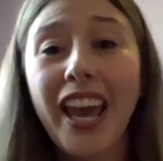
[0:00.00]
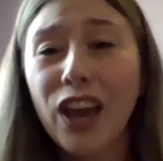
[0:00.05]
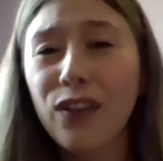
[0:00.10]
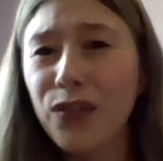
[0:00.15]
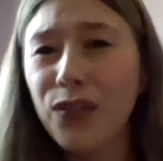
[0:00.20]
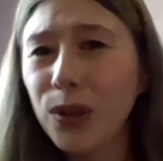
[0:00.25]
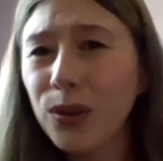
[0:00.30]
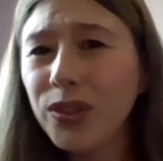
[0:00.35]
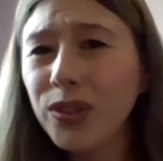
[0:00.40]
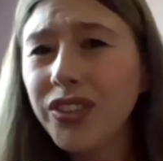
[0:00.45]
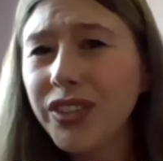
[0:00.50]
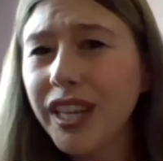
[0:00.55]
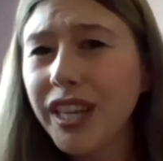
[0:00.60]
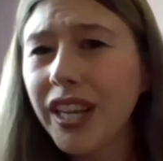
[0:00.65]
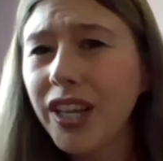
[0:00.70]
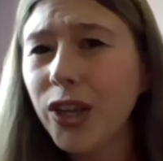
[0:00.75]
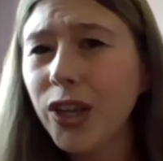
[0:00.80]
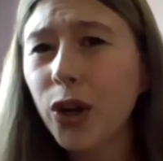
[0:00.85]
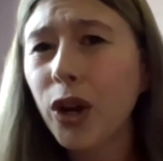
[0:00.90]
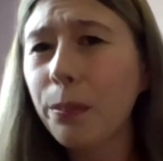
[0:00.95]
if you
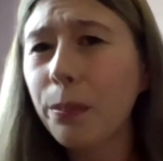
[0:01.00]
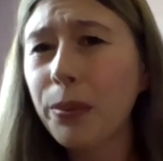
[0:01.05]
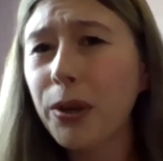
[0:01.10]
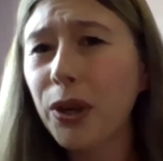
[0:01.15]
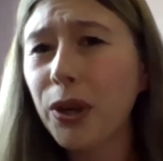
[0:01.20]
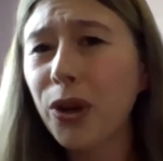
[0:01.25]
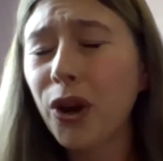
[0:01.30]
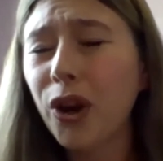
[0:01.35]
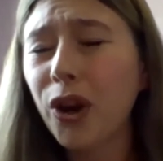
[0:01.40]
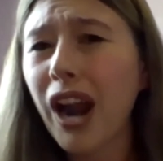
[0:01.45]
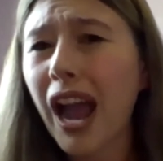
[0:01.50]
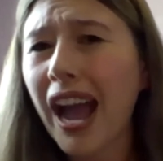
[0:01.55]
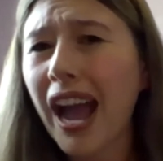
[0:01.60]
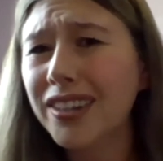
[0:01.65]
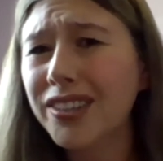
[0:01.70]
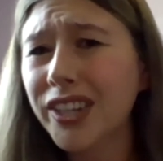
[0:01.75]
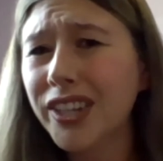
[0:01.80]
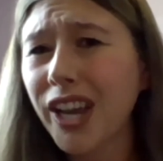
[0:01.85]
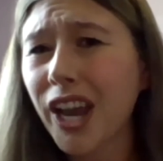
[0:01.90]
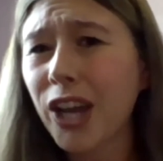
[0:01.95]
see your computer
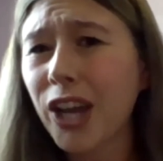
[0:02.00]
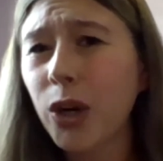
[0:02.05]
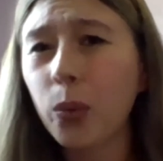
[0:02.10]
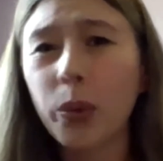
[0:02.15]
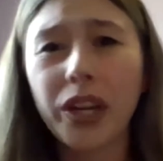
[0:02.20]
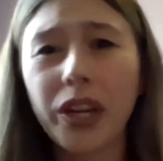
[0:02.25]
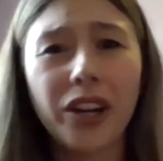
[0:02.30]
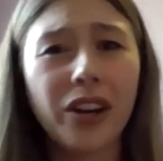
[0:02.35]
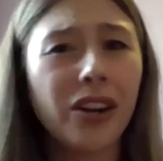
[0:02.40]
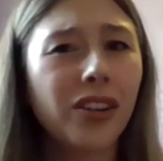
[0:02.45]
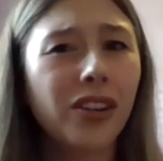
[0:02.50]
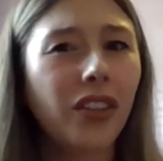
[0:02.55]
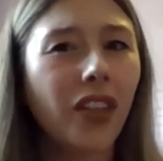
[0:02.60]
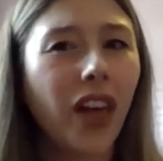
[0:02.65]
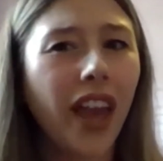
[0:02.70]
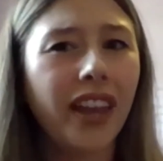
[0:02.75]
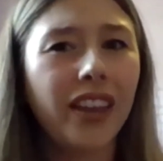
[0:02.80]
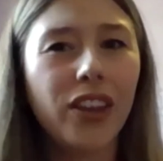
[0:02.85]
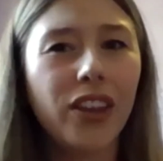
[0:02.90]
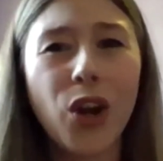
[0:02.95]
acting kind of weird,
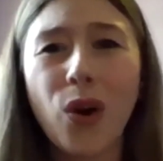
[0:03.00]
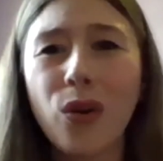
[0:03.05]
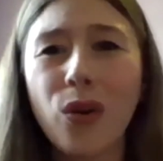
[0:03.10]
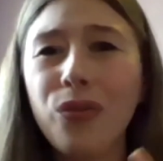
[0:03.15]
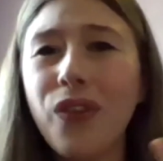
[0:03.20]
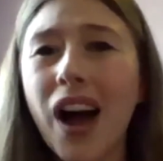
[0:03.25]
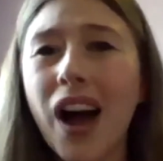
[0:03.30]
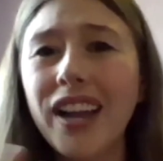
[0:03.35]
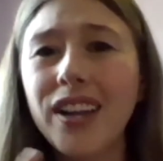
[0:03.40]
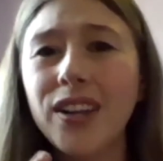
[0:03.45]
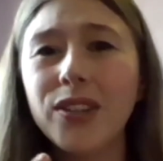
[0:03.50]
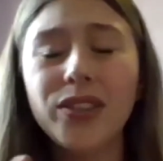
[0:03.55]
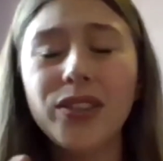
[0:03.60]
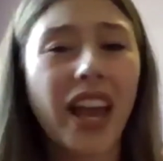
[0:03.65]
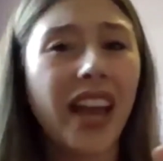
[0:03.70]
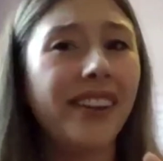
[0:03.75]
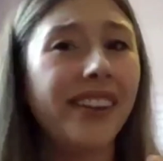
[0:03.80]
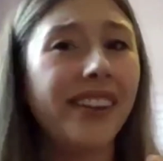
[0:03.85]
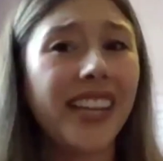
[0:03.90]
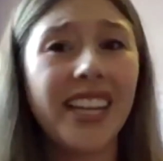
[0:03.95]
like, you know, files
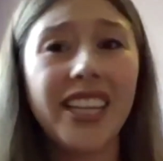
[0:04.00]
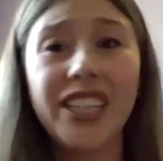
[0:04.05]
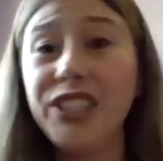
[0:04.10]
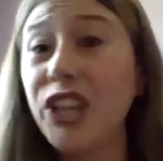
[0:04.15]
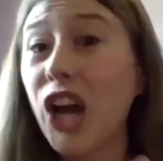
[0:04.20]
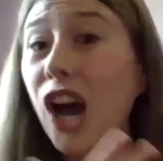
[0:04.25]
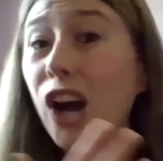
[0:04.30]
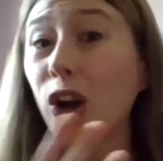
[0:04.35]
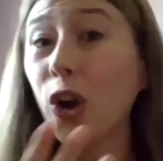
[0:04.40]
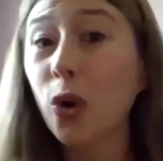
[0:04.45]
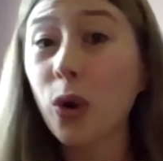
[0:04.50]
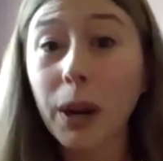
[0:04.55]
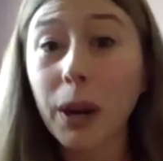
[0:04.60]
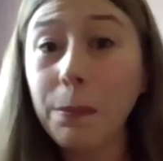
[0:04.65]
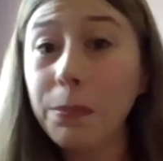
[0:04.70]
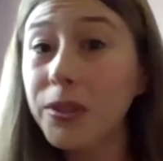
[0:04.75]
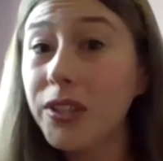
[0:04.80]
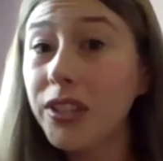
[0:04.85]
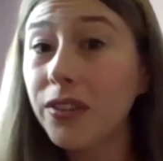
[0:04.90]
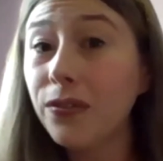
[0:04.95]
ending in
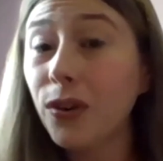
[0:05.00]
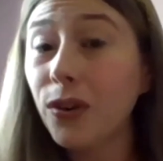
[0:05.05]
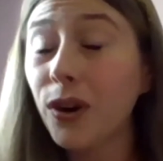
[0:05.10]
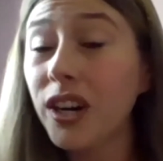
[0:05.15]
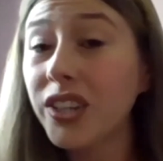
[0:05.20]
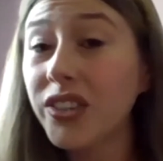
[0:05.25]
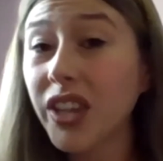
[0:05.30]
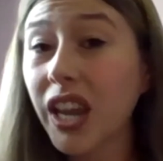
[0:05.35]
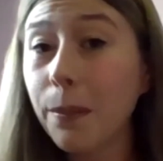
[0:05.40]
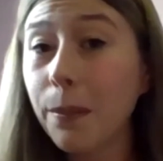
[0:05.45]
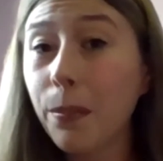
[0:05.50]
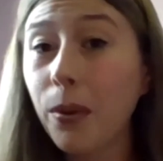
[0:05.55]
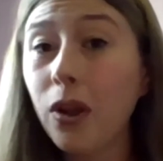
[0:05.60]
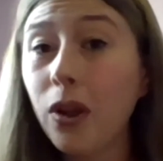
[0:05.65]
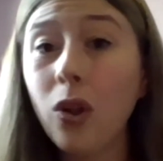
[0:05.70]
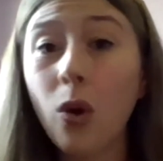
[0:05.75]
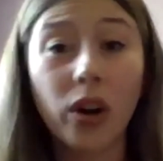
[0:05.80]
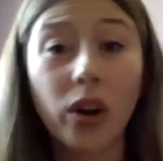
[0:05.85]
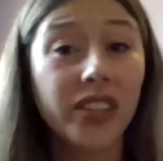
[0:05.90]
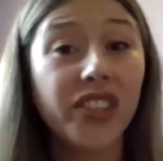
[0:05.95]
.crypt, for
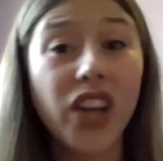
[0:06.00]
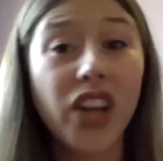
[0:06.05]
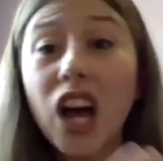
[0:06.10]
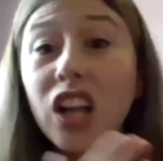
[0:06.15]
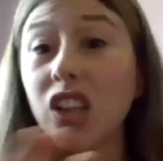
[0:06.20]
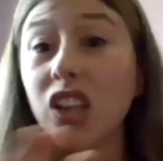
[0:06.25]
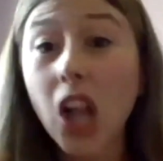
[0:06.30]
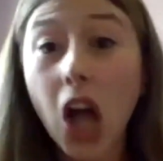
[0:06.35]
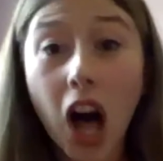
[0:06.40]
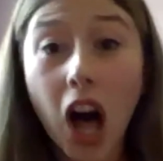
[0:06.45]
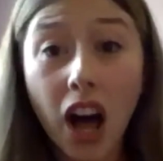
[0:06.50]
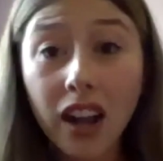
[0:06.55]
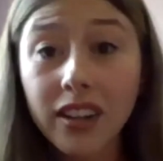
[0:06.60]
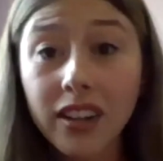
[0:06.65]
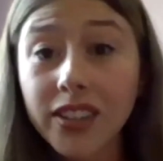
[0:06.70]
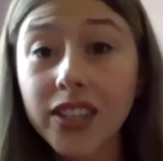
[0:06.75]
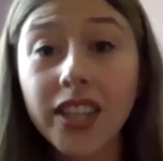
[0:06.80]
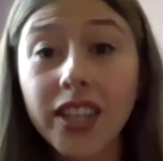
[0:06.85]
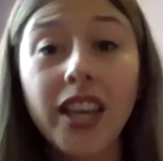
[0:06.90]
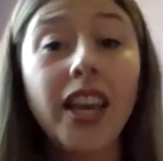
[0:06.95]
example, or
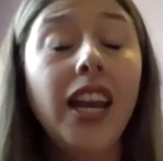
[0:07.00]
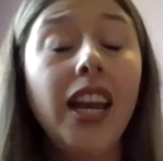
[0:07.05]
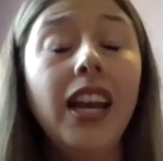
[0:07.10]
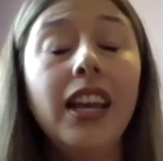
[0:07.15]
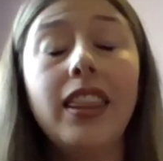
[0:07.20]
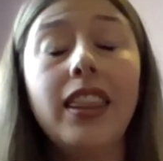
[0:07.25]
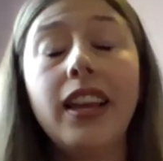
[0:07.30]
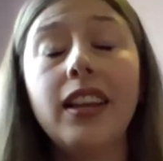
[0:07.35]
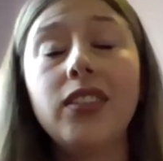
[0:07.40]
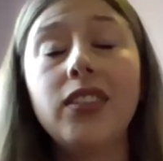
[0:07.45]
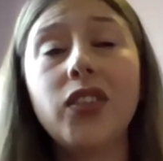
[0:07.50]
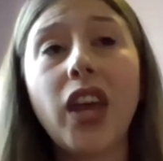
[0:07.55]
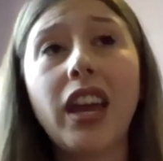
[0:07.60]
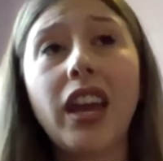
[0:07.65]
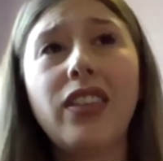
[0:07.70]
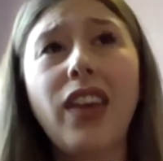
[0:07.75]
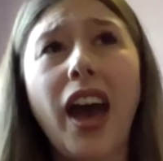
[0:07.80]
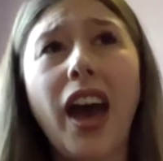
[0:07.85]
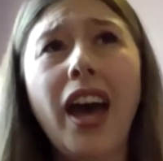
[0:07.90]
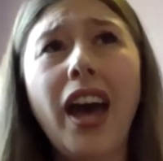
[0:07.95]
.locked, things
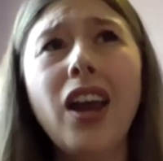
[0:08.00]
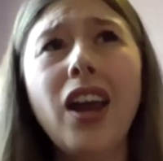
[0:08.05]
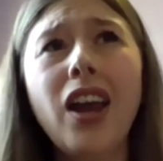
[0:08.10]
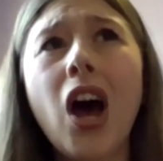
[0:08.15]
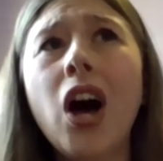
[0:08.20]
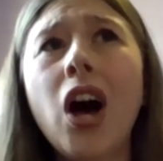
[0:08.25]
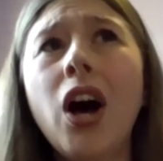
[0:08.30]
like that,